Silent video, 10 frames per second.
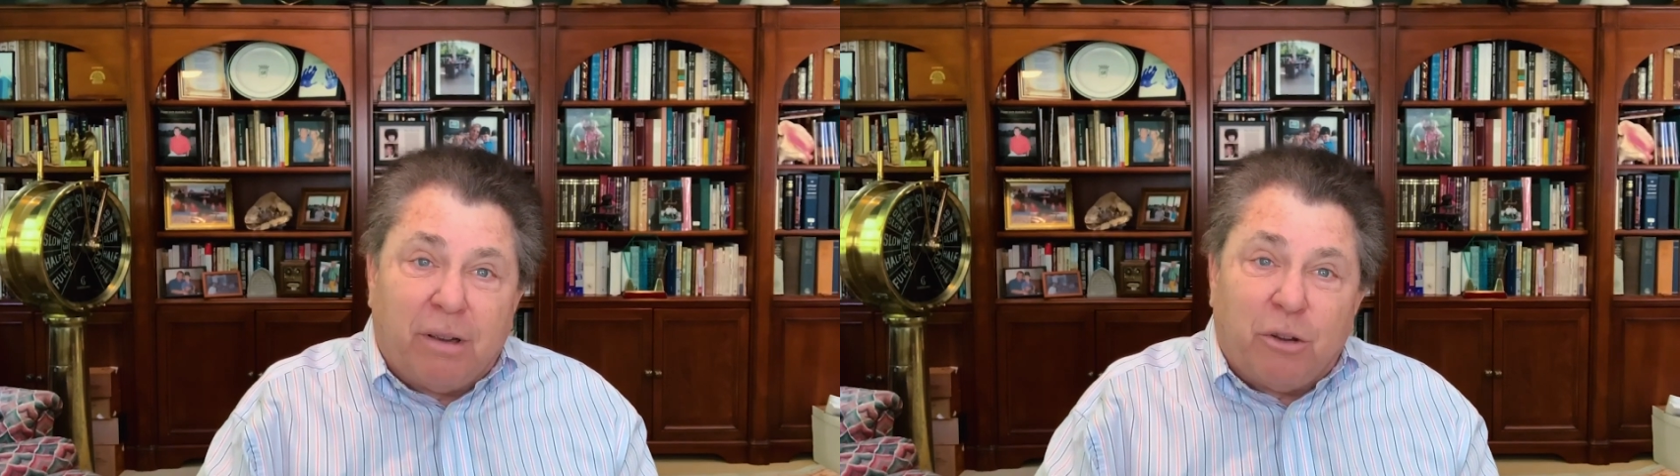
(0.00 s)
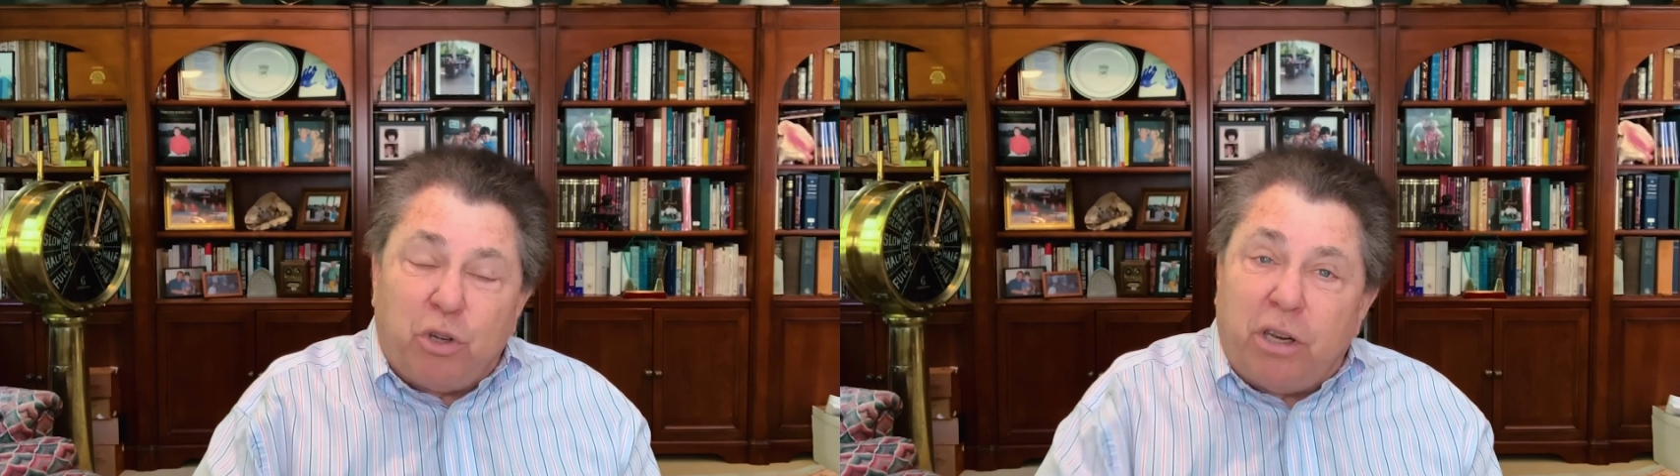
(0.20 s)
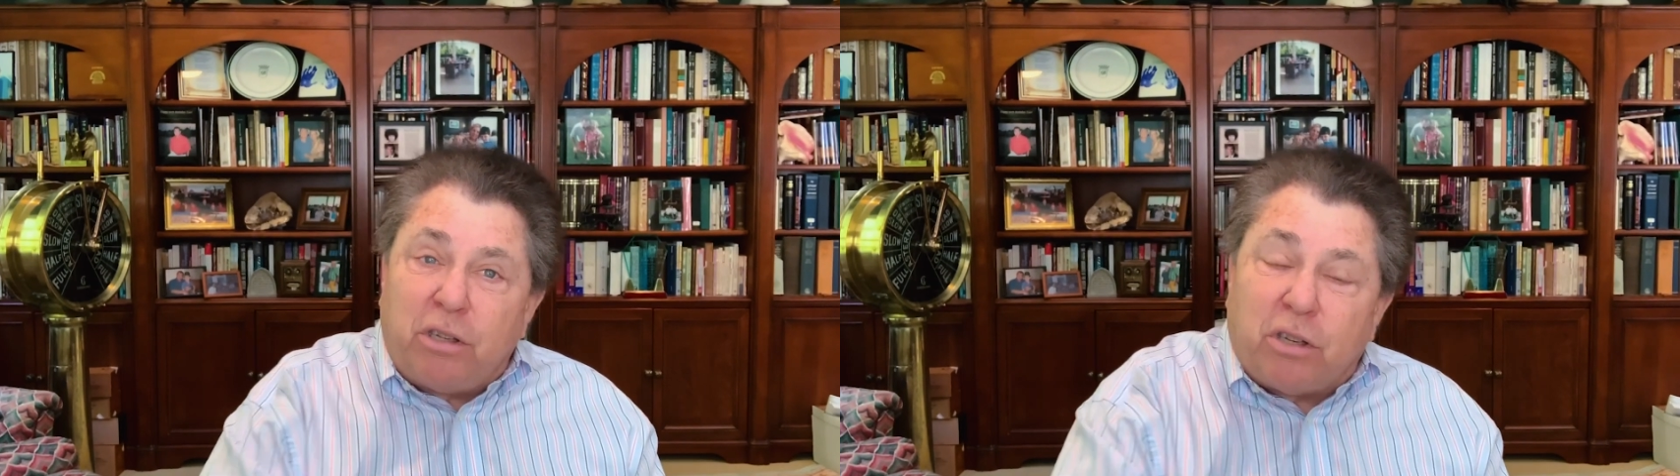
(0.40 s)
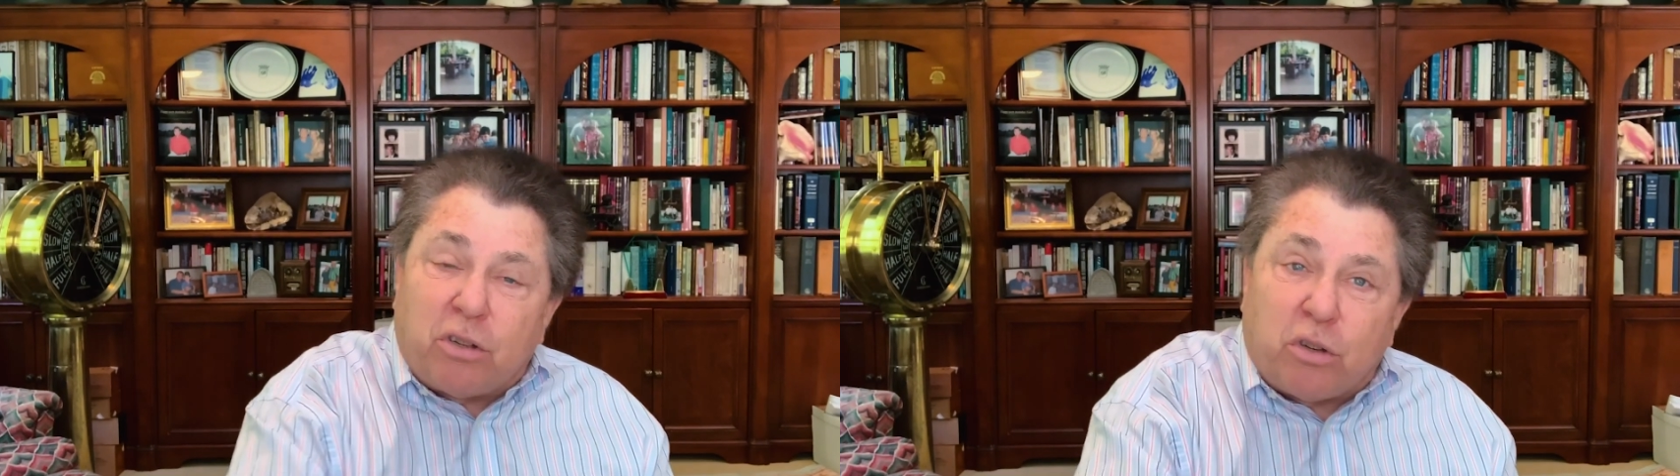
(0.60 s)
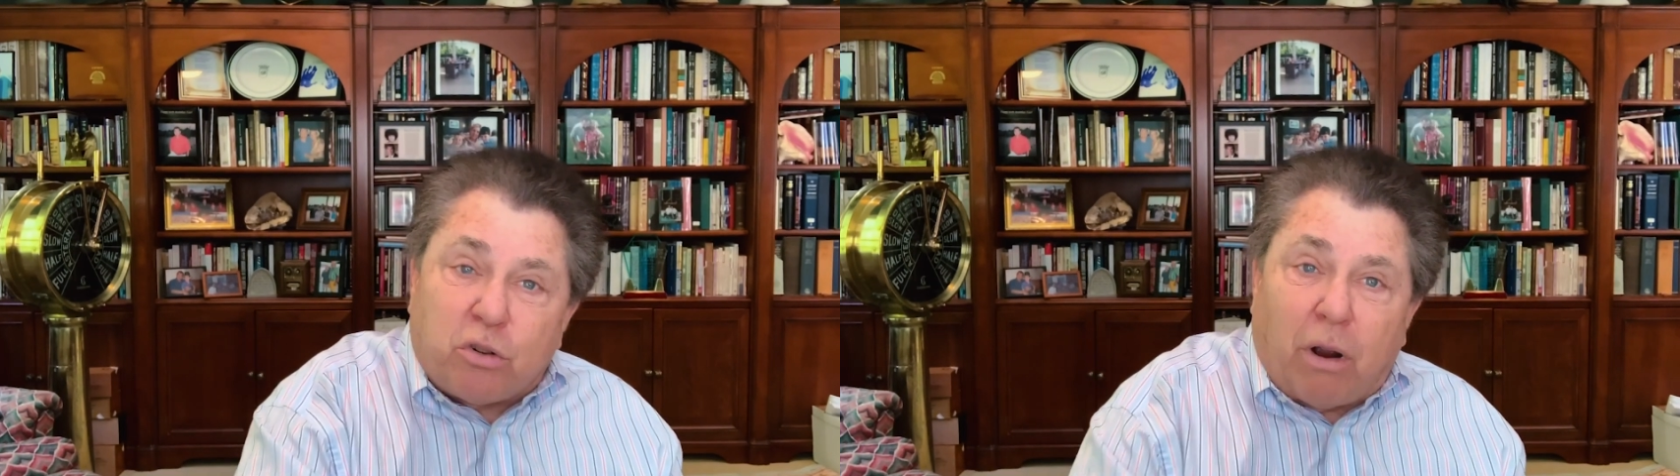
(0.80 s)
Jesus
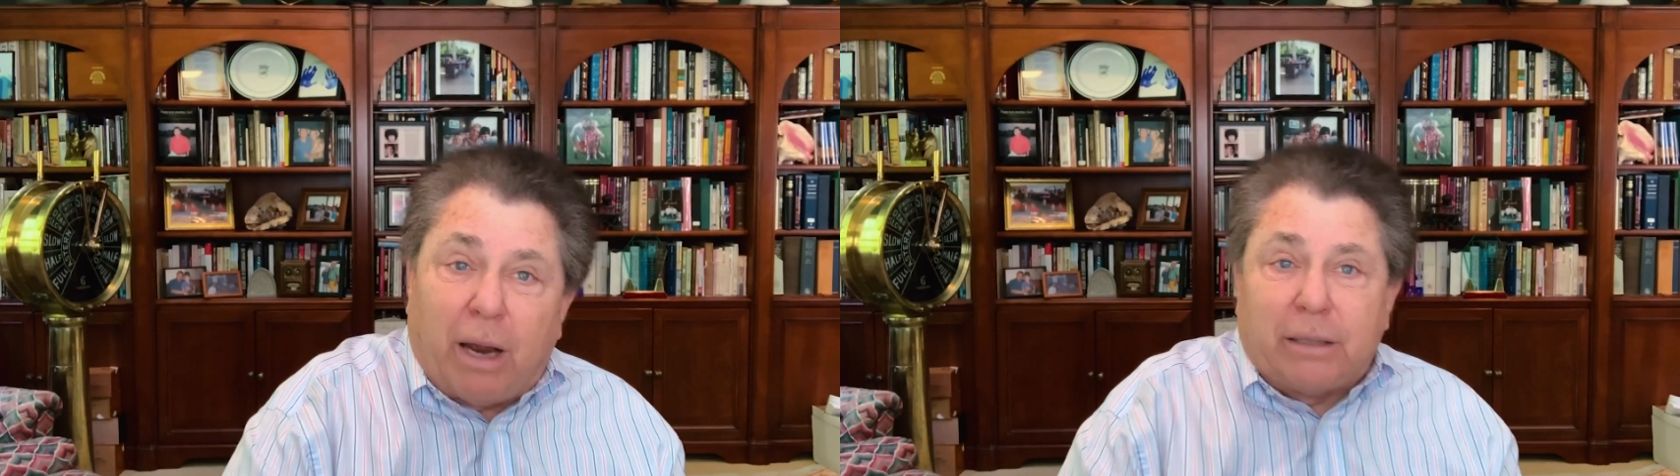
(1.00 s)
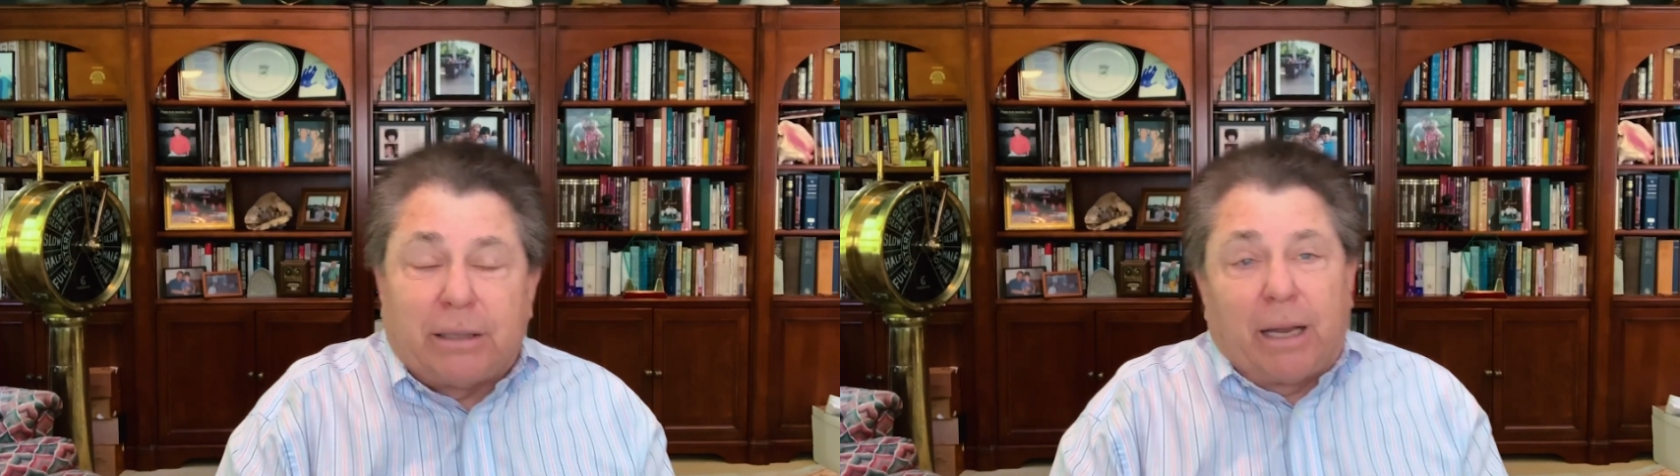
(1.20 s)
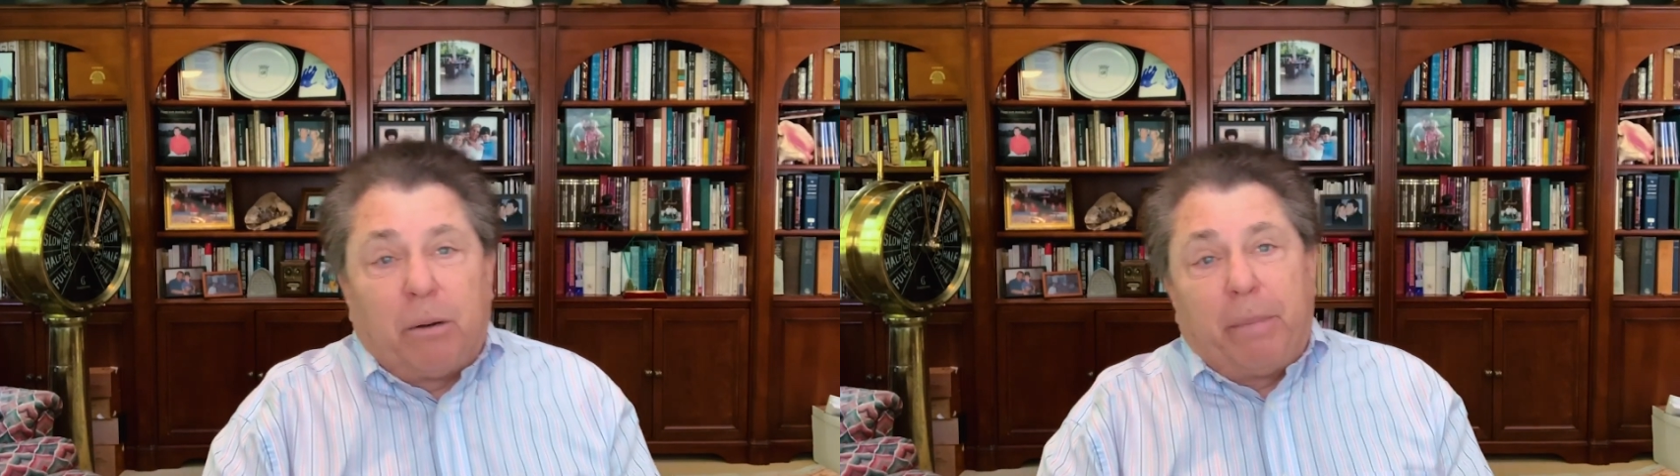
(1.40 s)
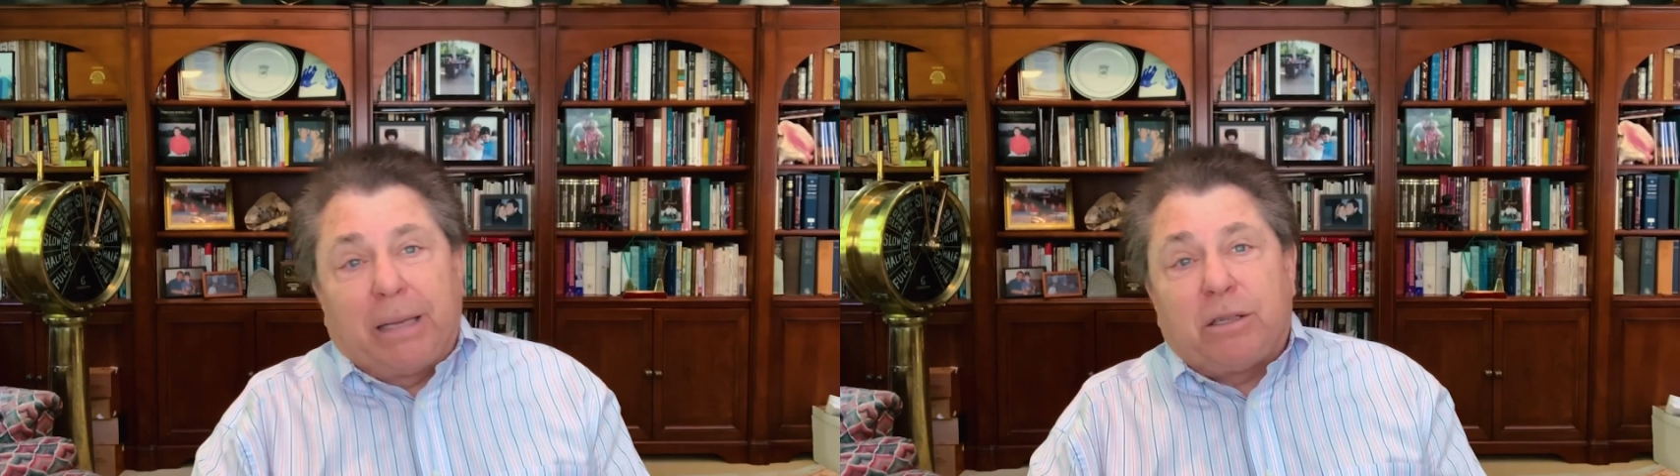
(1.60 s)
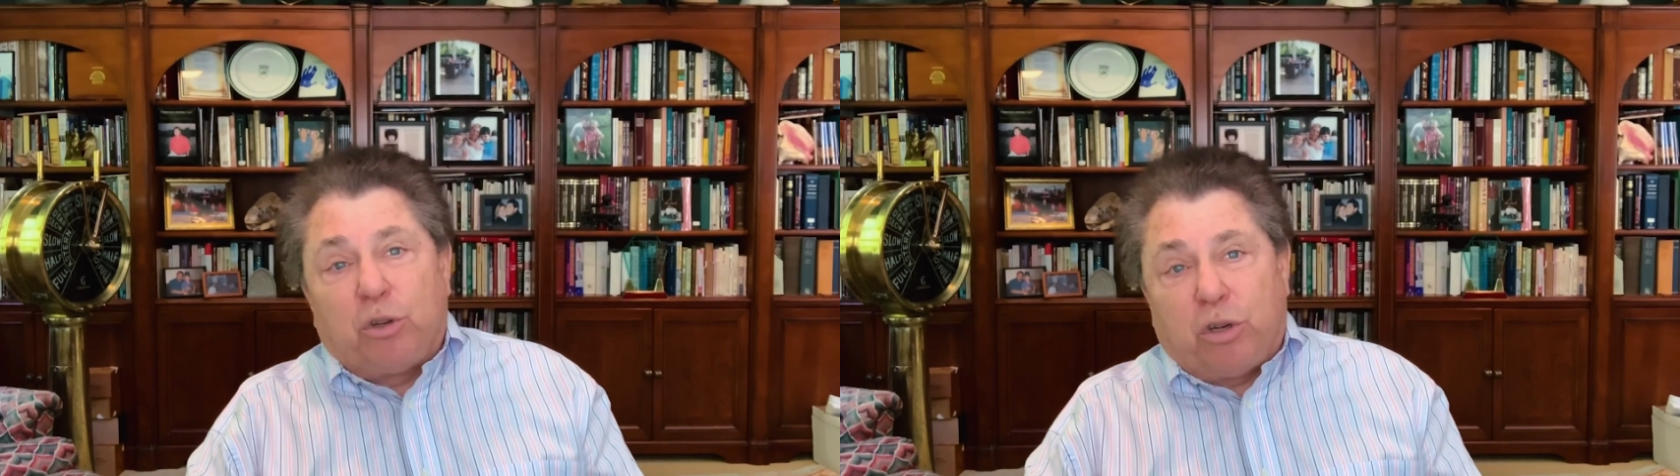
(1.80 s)
is trying to send a
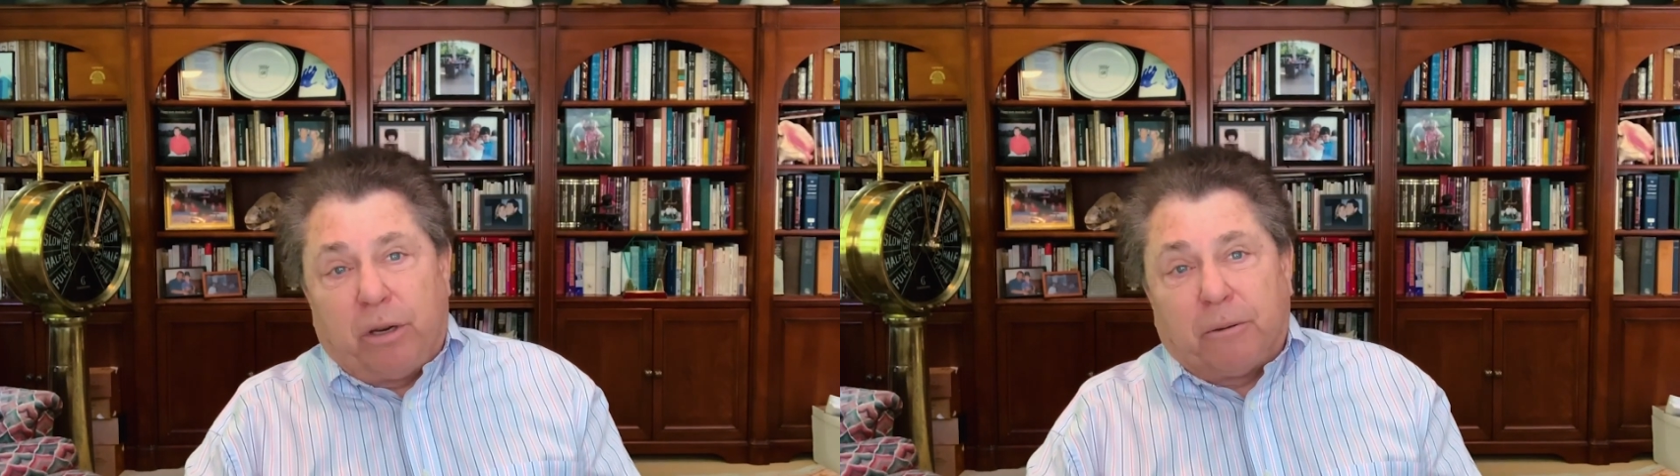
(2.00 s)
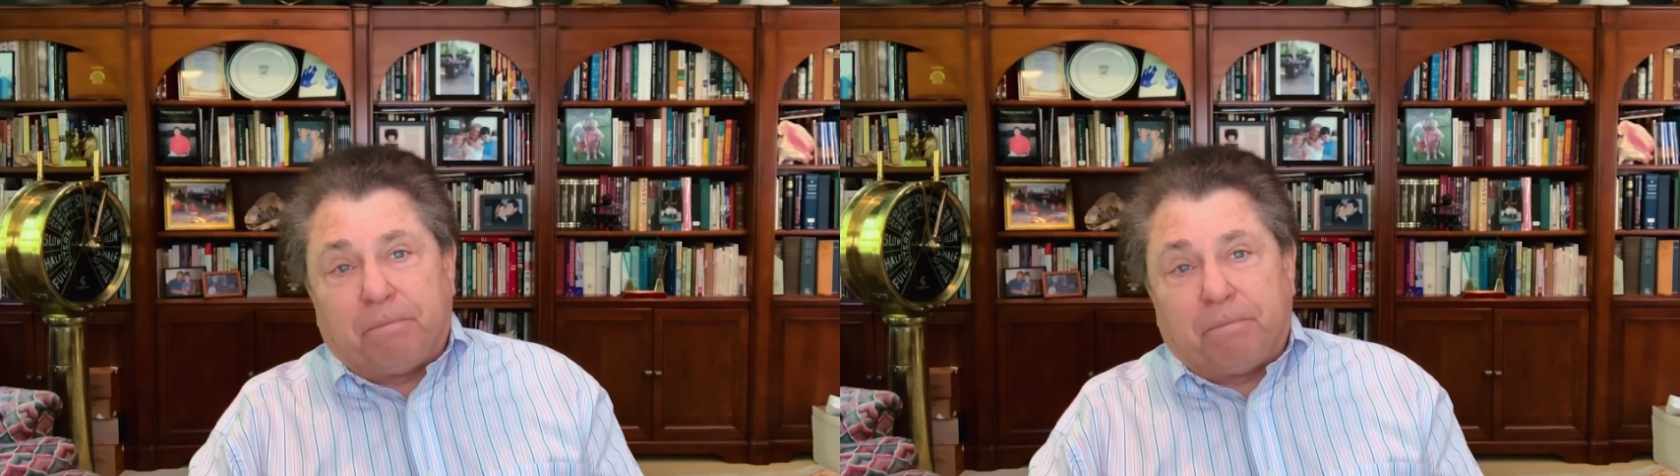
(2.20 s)
message here.